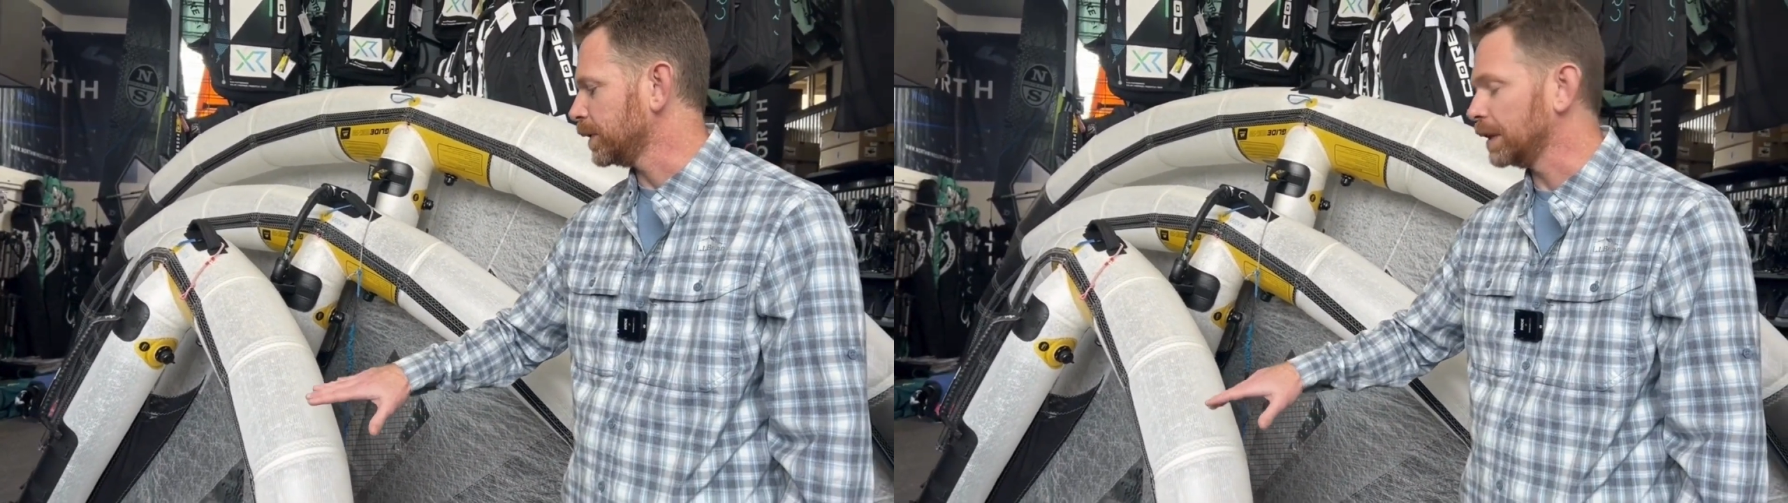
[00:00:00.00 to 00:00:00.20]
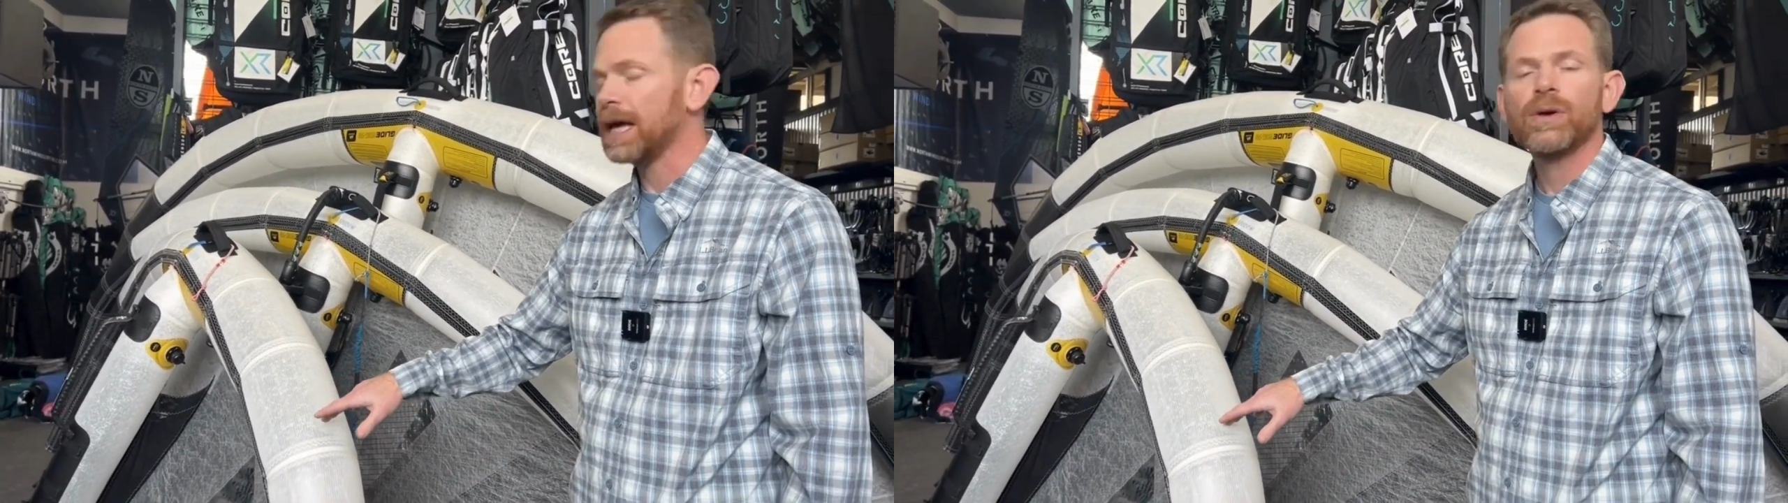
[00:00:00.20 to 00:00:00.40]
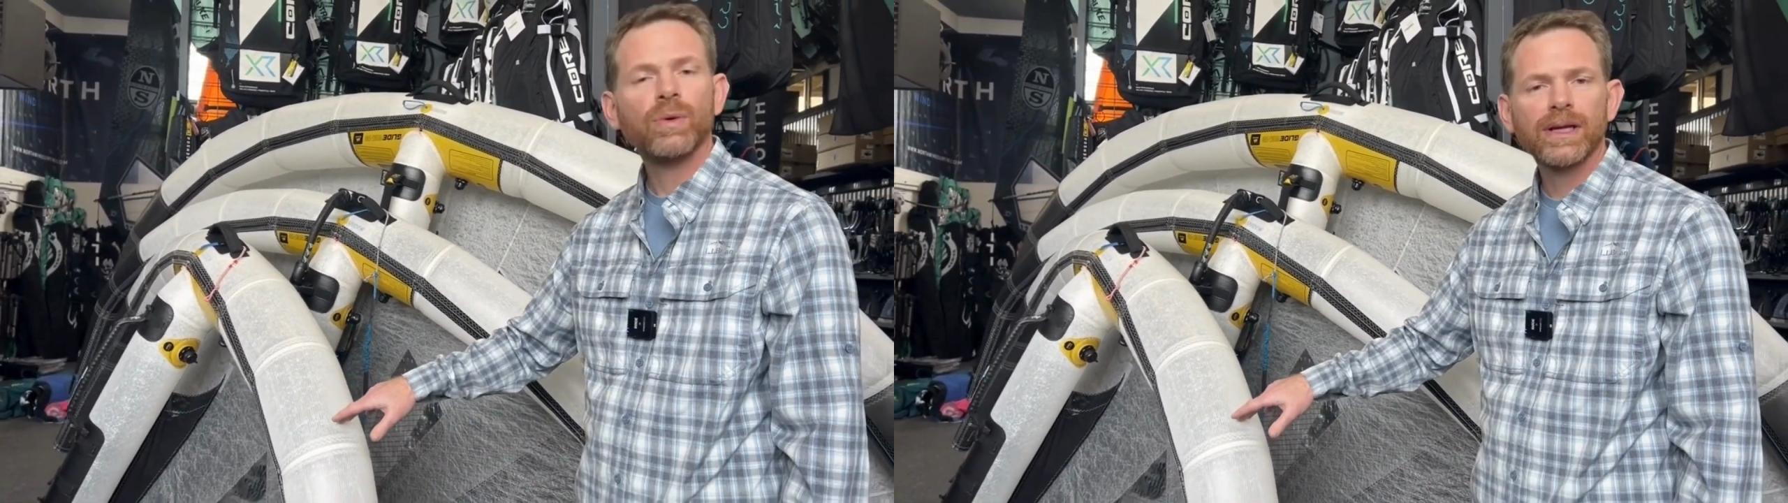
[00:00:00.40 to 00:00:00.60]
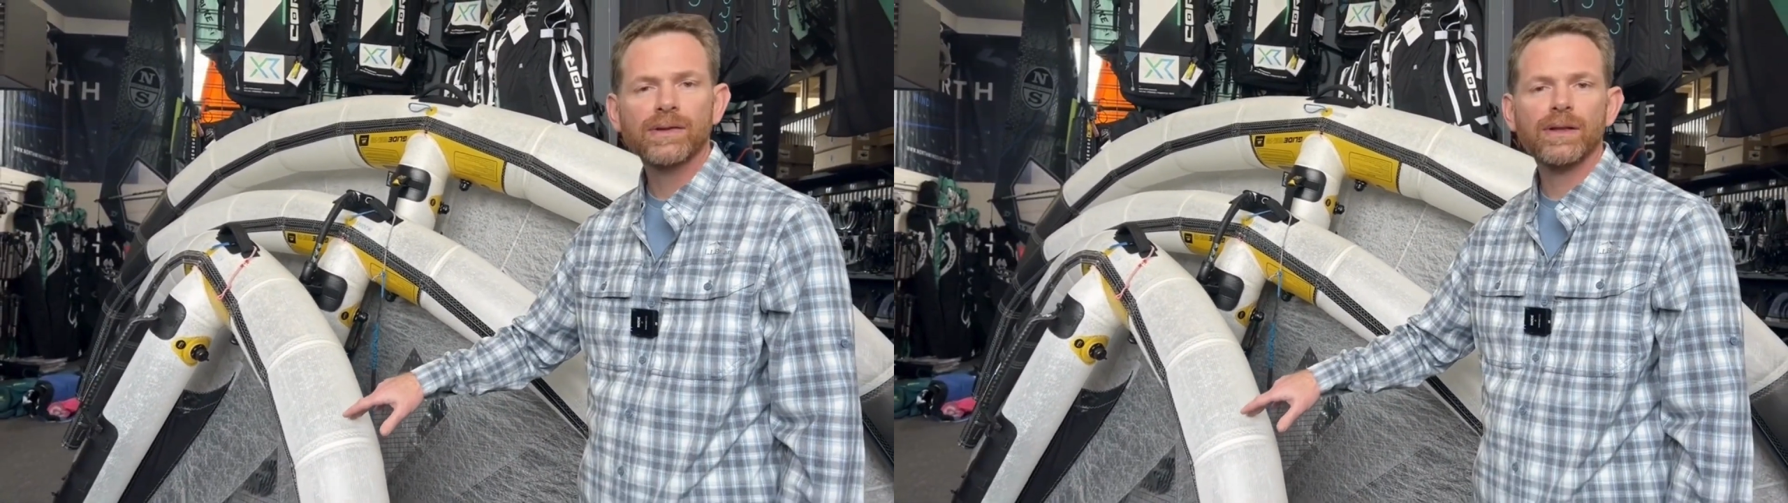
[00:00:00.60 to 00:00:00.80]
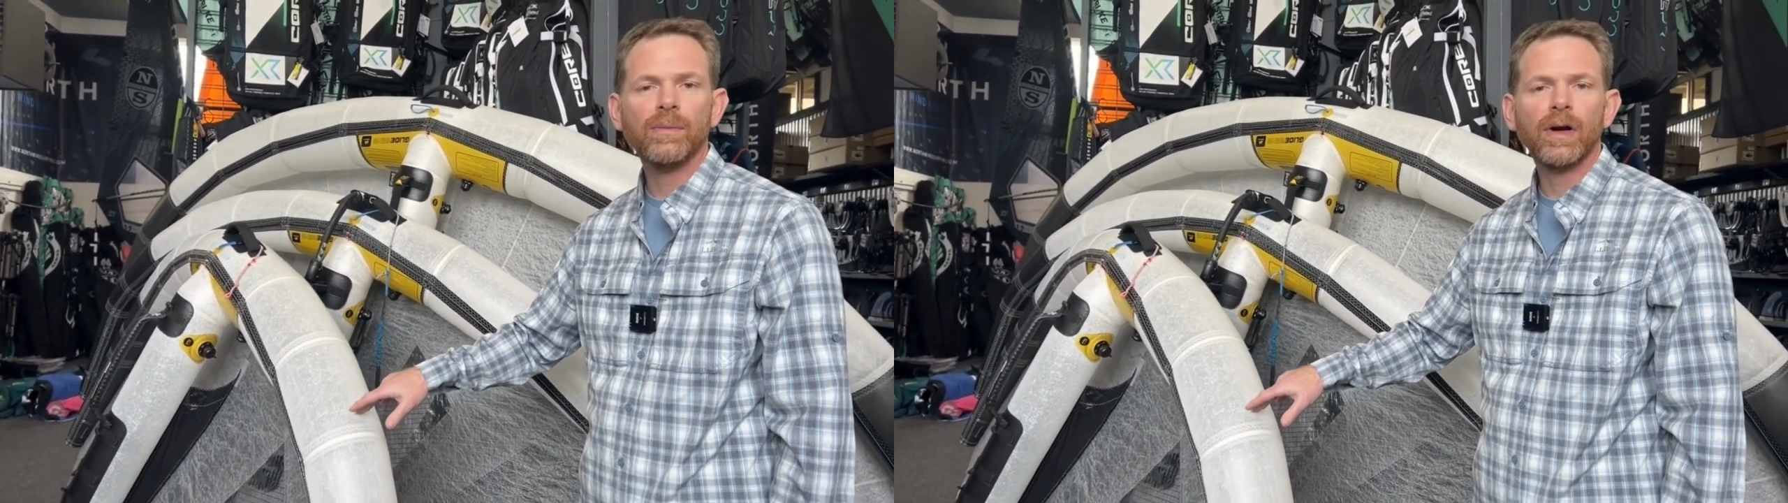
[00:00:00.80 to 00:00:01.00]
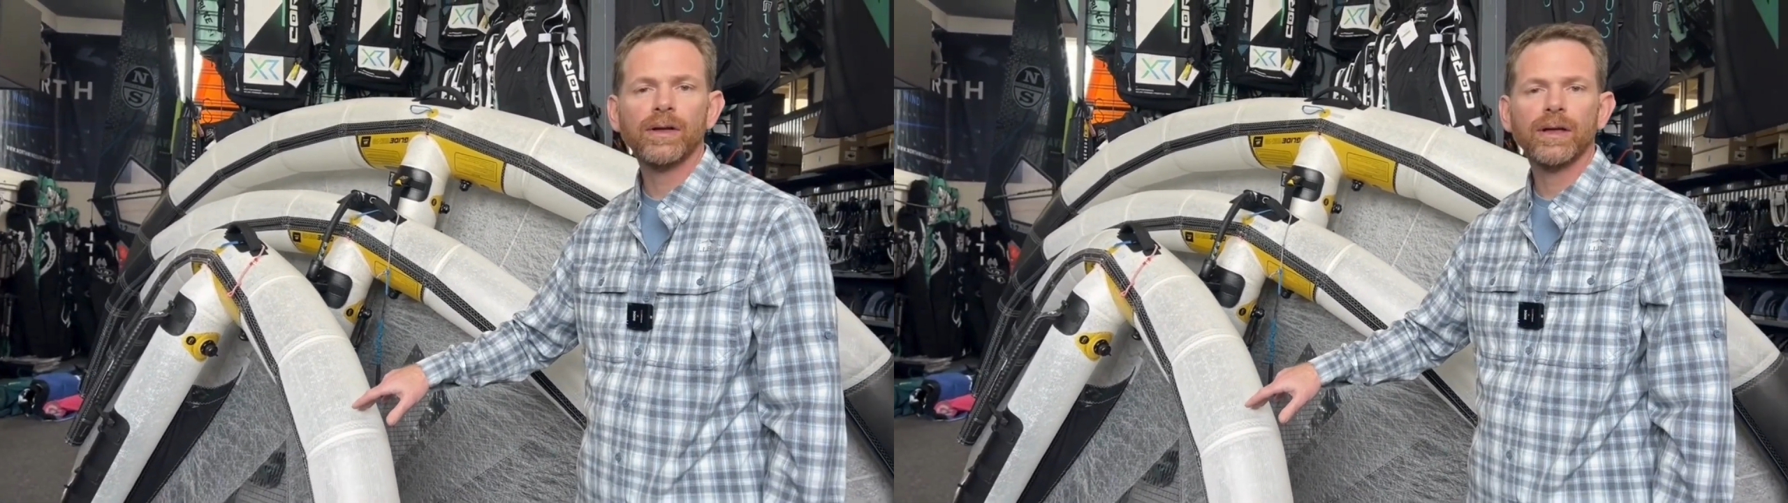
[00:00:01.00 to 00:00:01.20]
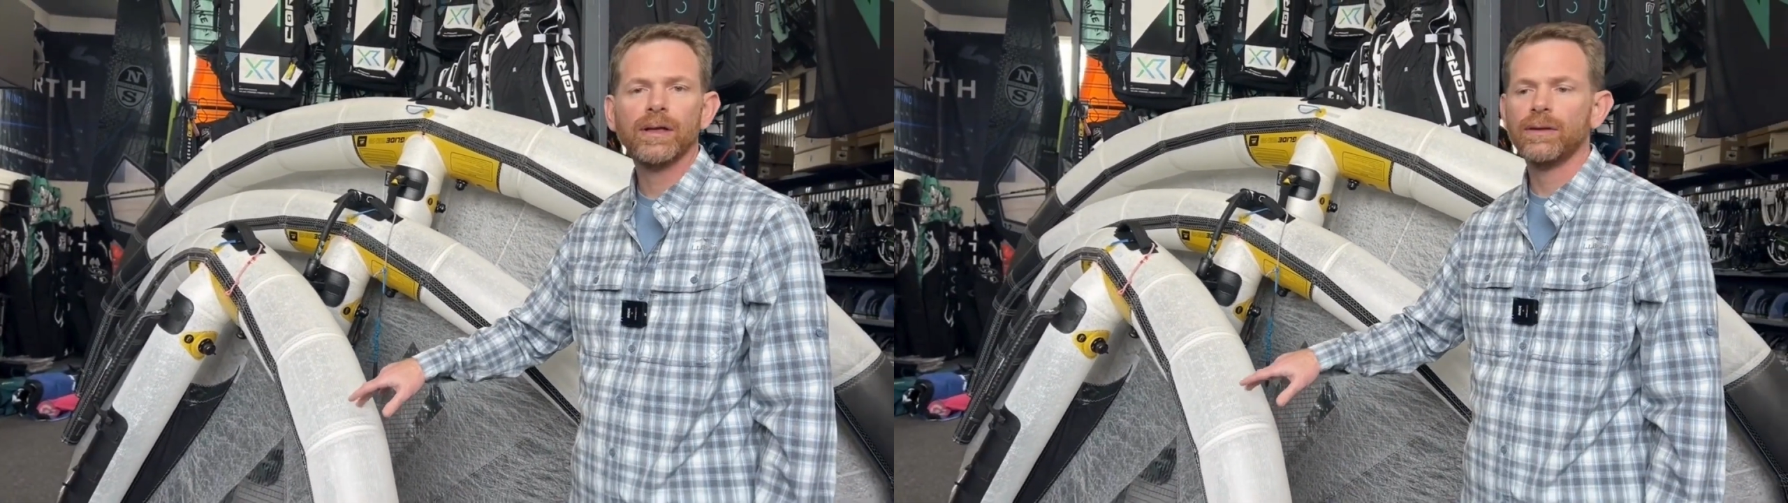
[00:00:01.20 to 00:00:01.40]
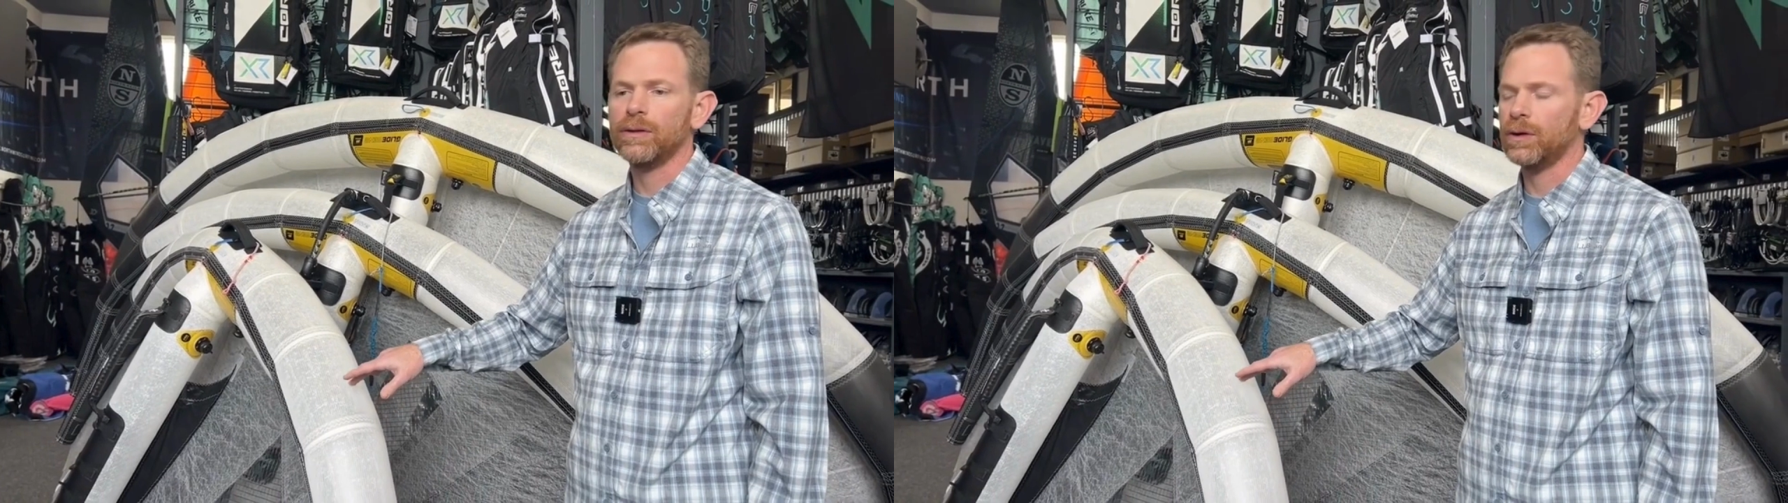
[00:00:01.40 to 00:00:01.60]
light wings on the market.